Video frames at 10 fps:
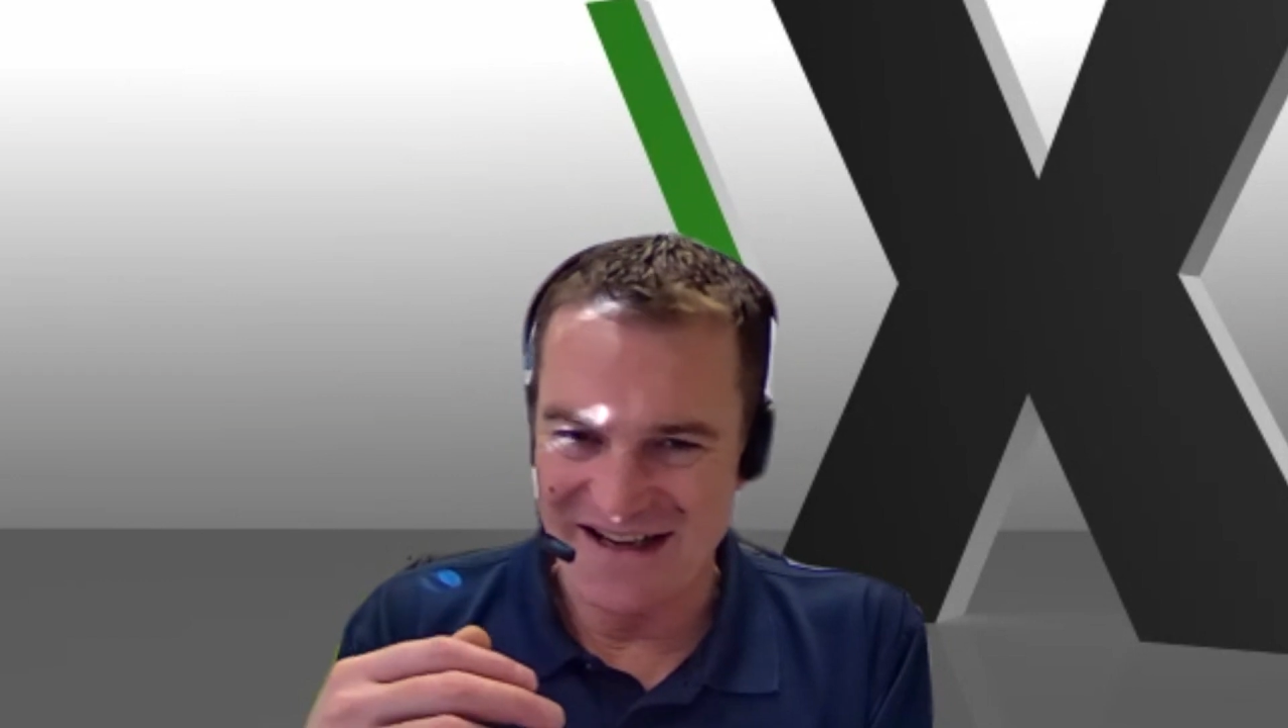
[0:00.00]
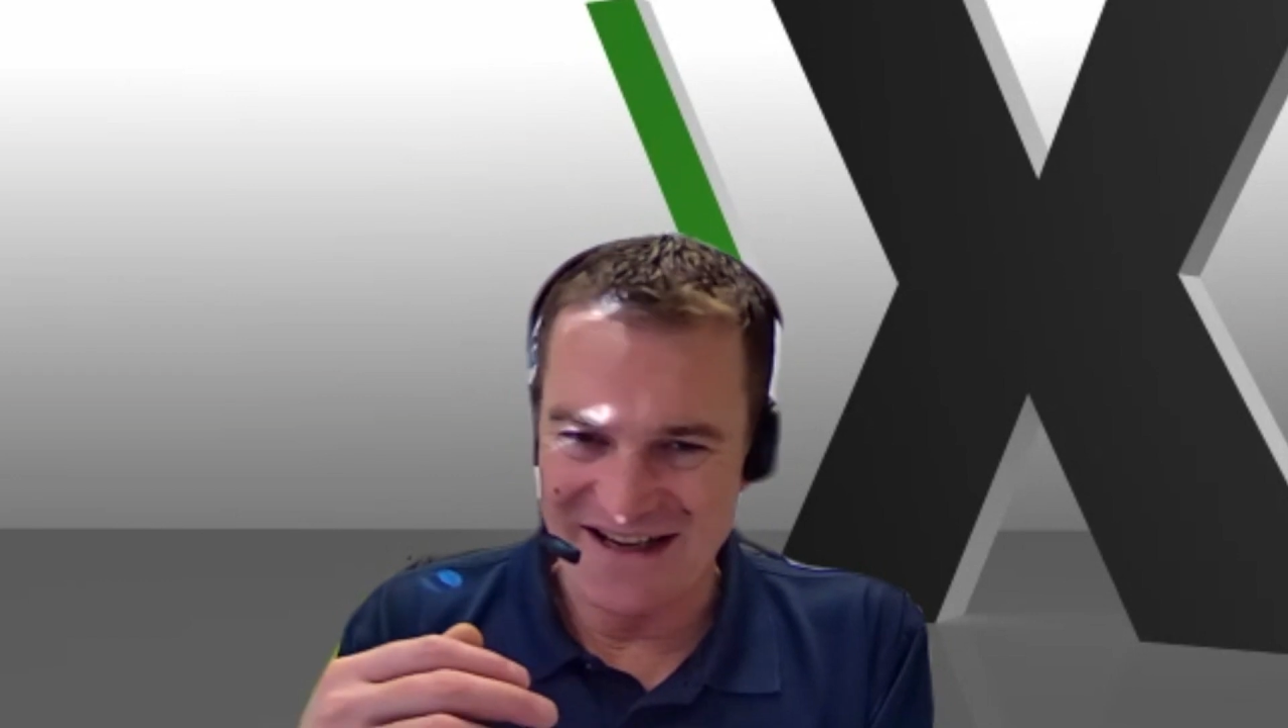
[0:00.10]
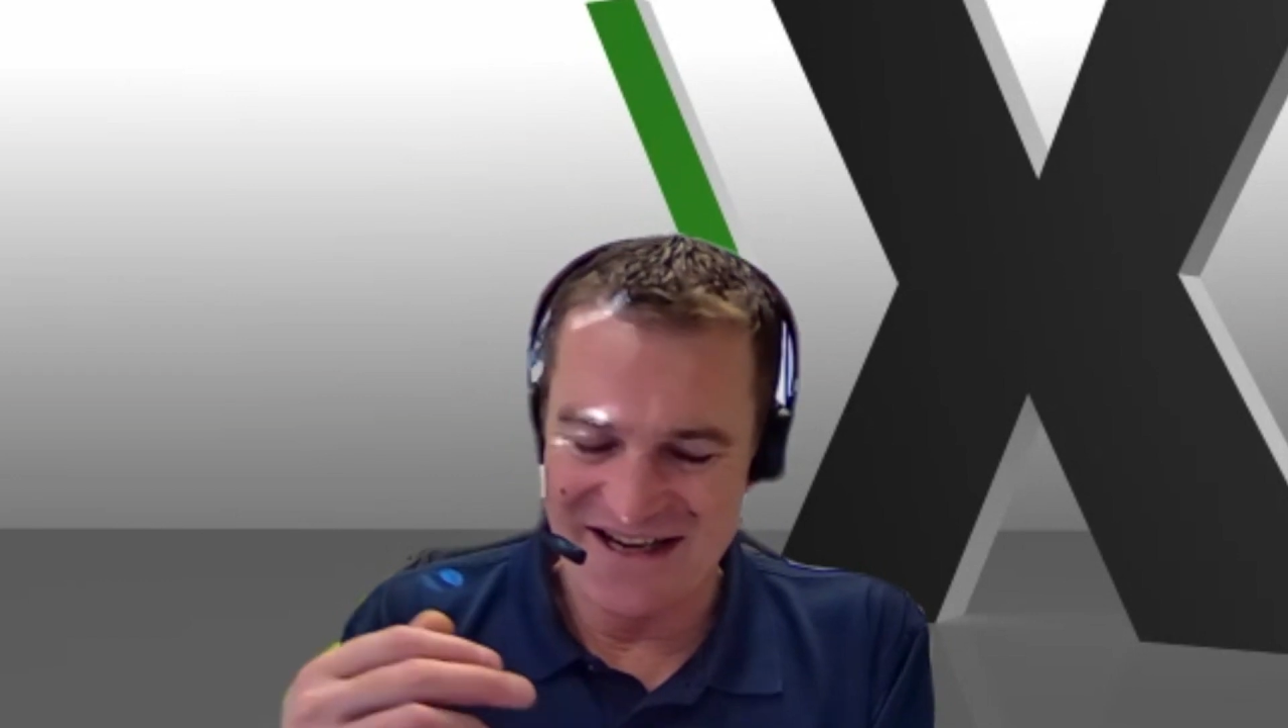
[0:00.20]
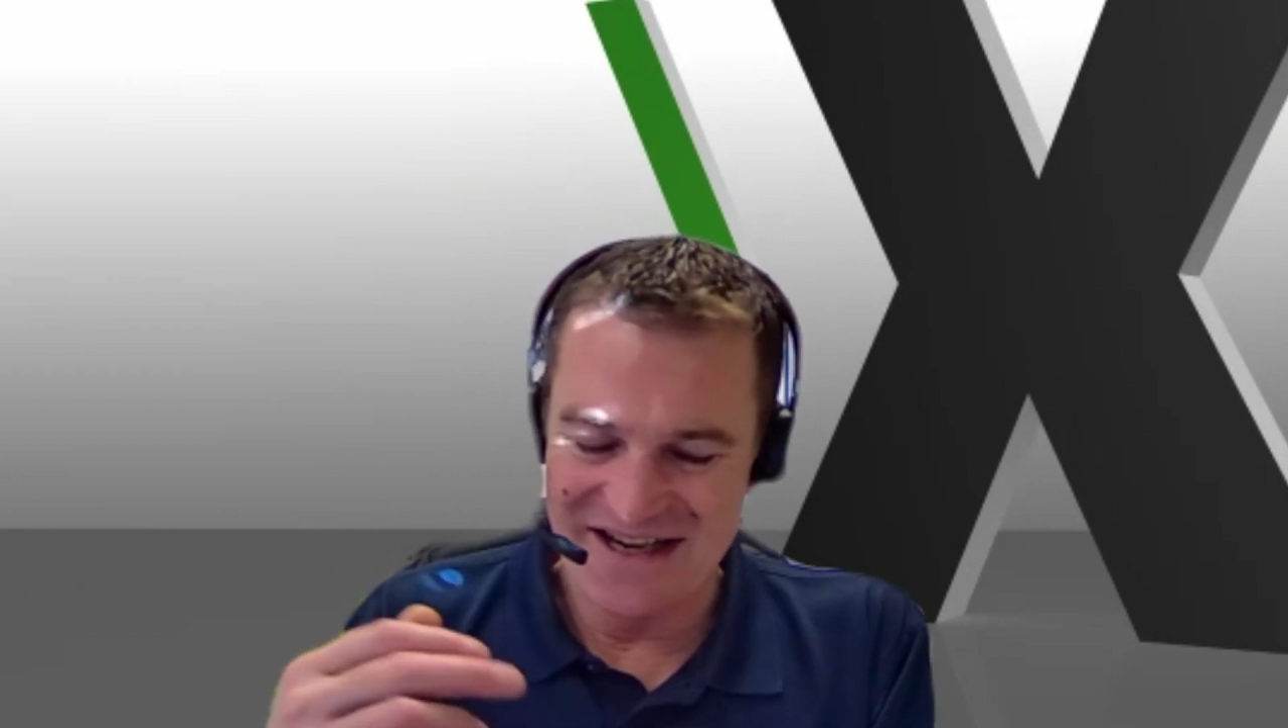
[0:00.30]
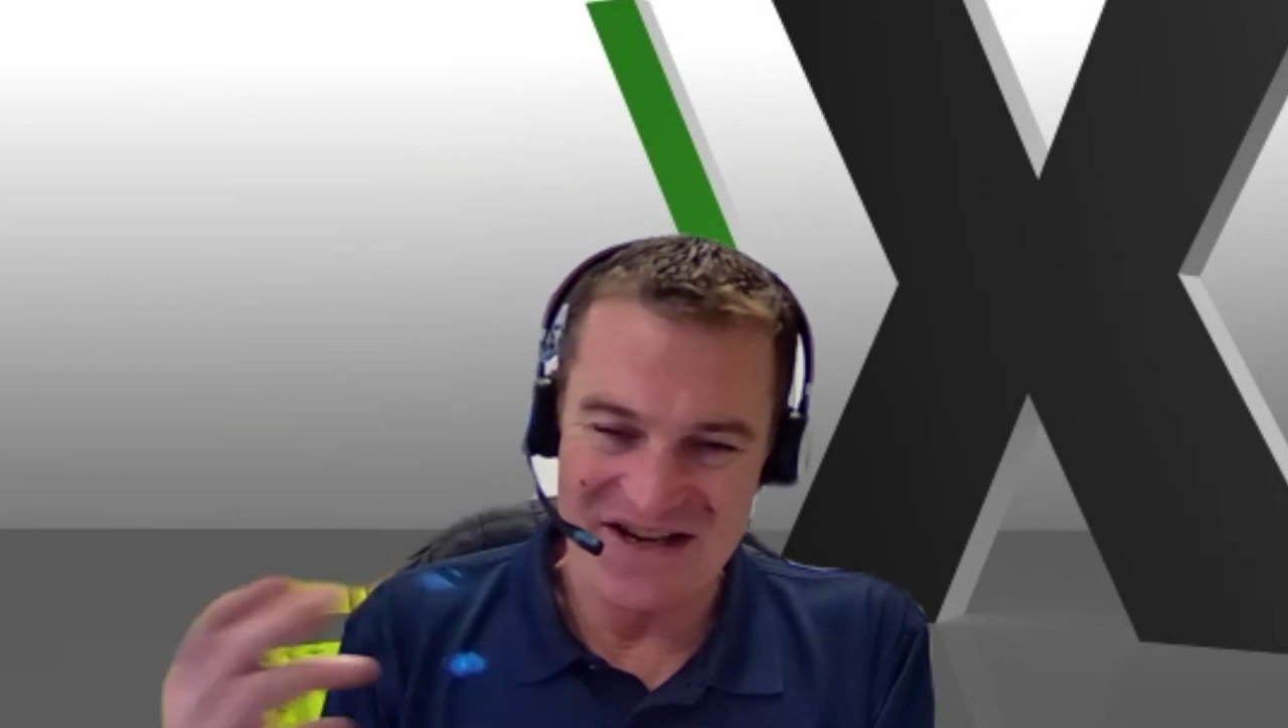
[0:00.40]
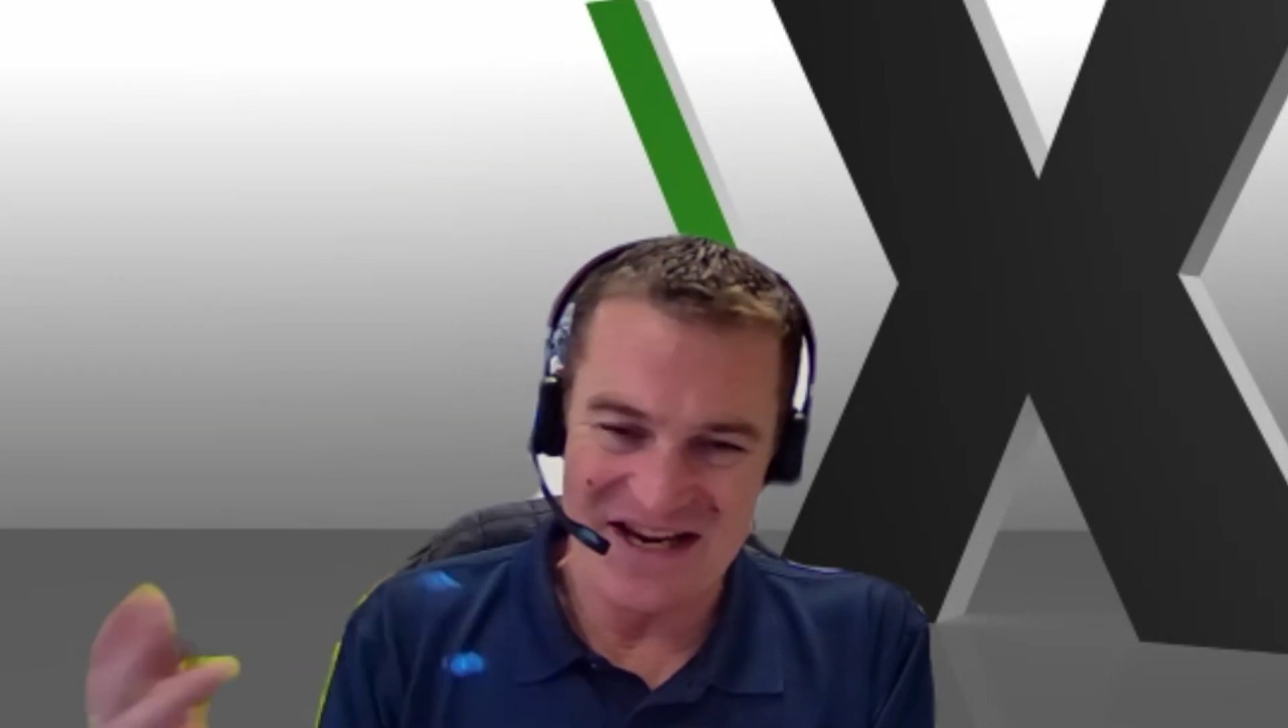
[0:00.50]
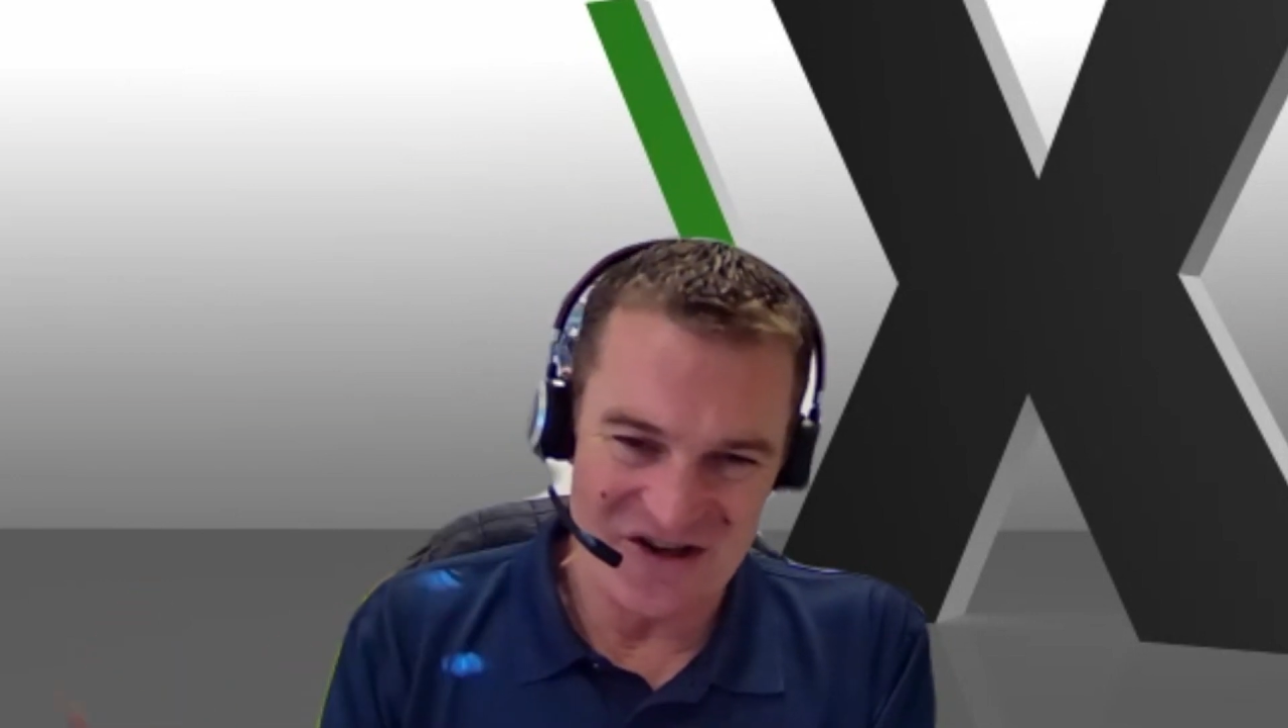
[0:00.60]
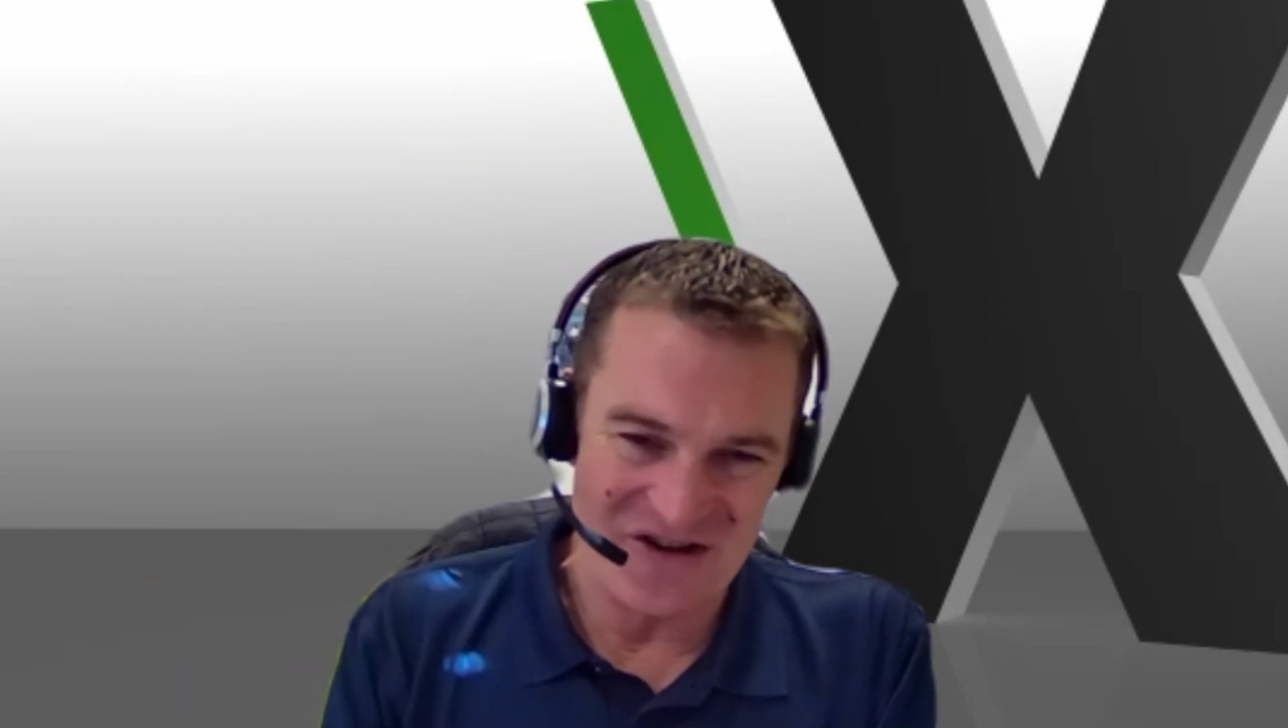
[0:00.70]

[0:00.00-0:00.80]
it